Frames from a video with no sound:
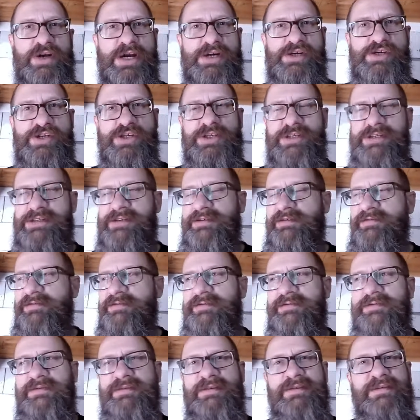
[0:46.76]
treasures.
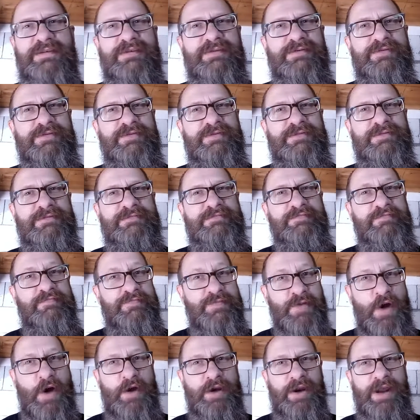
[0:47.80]

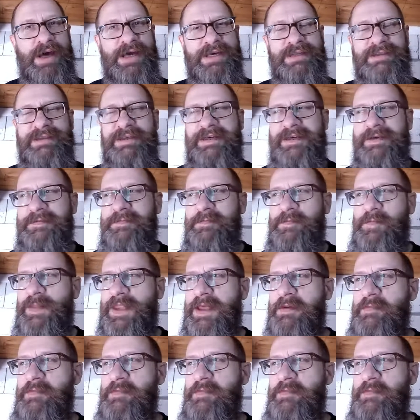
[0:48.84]
Not likely,